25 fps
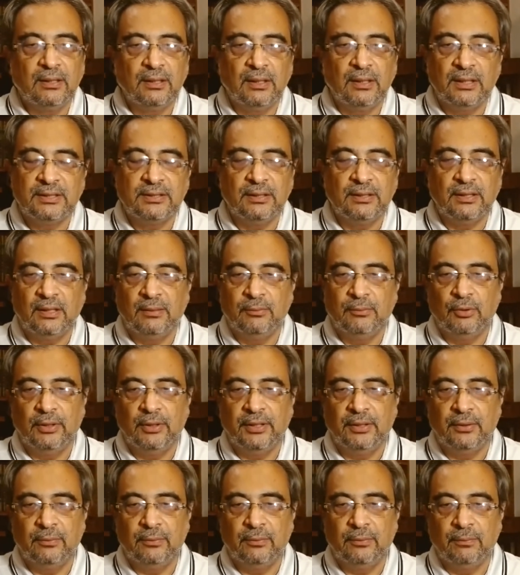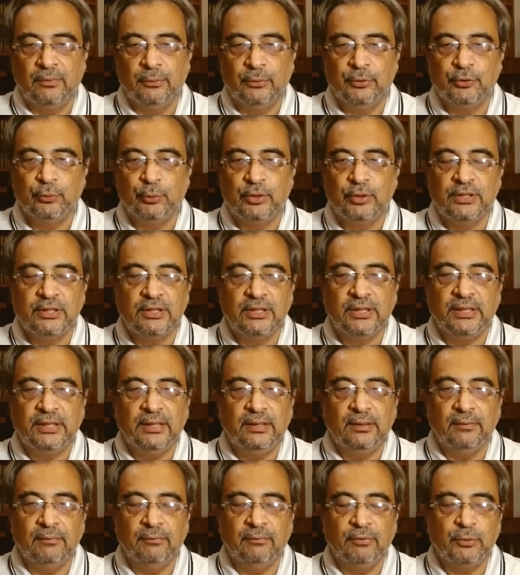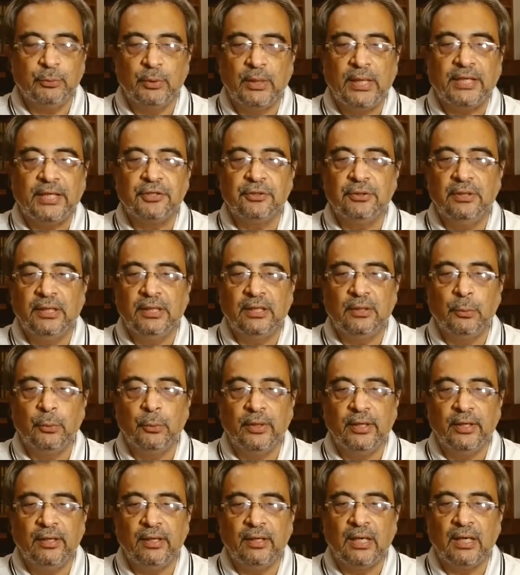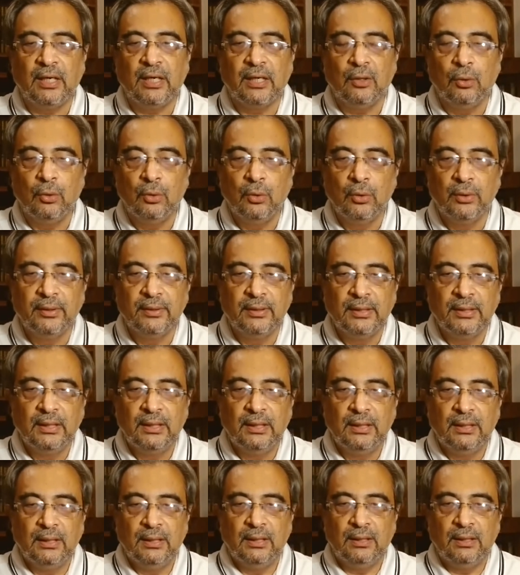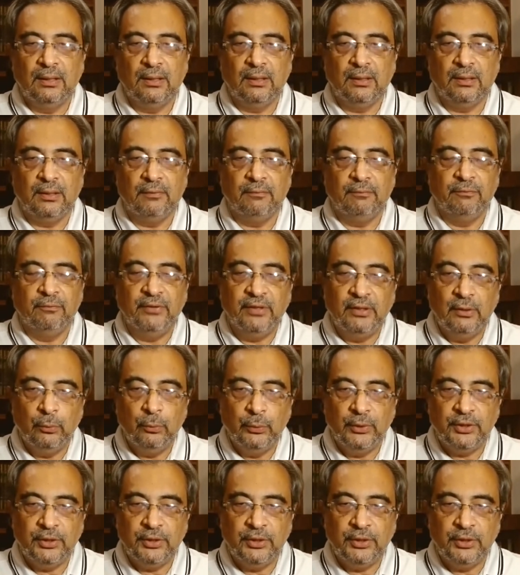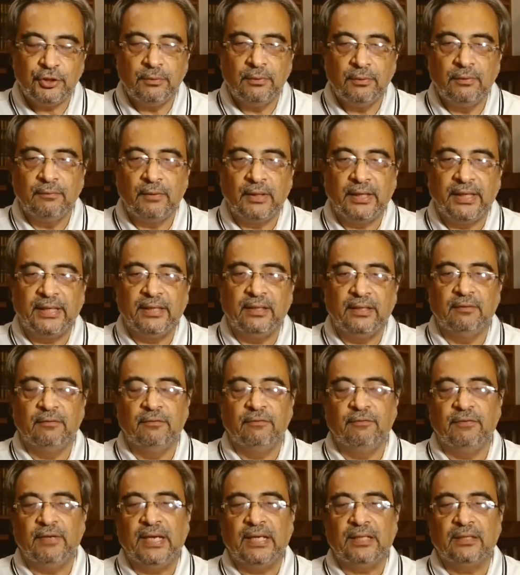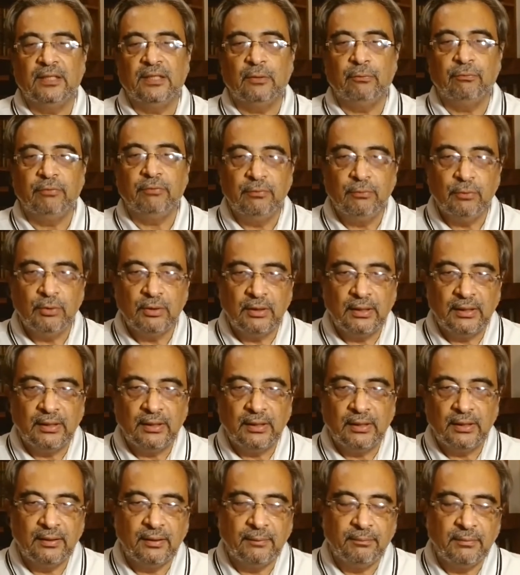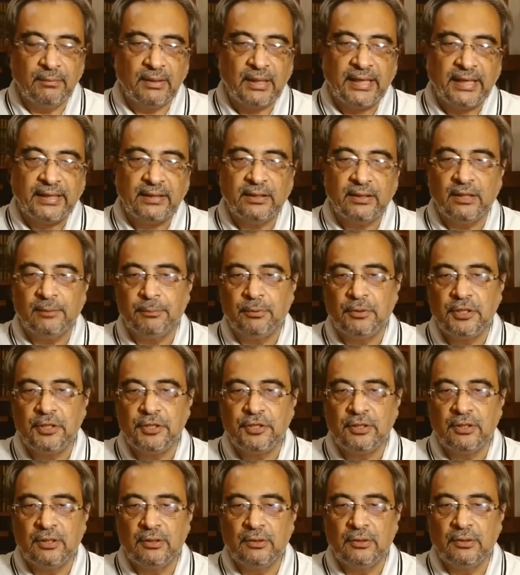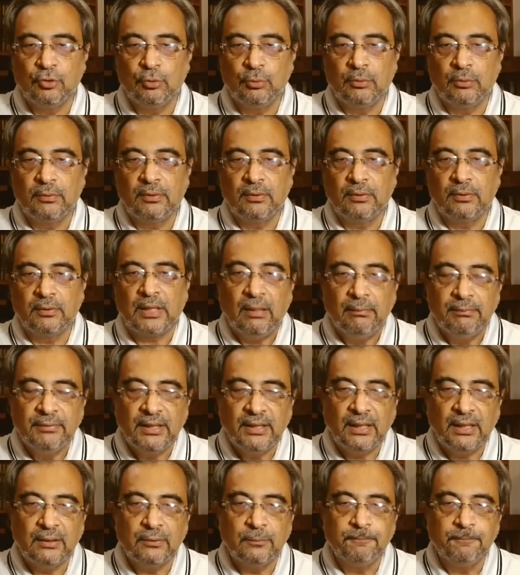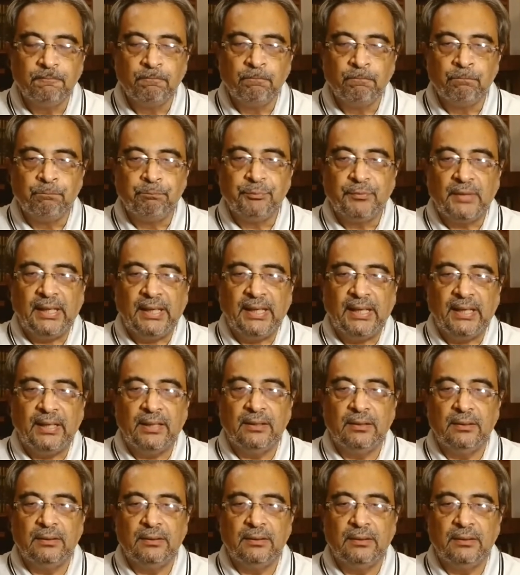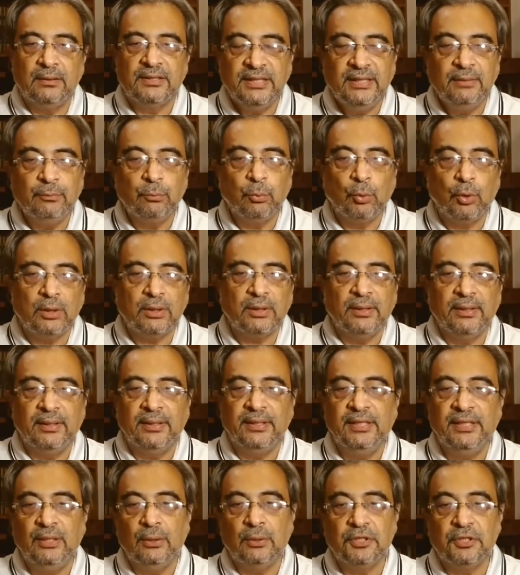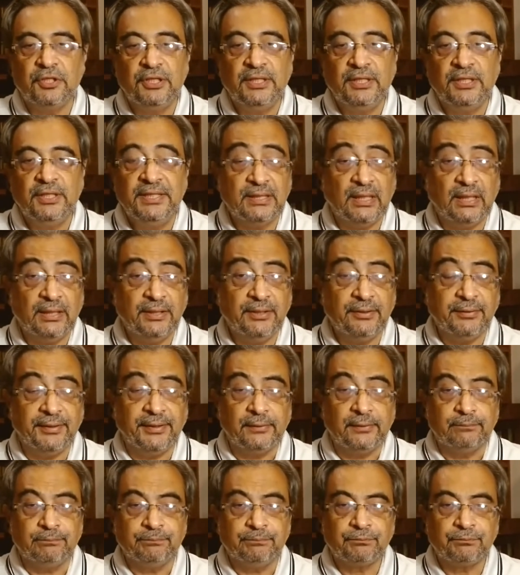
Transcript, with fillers: Assalamu alaikum, which would see, which would actually convey our own uh, well wish and the fact that we would uh, like that person to calm down and see what he or she is uttering.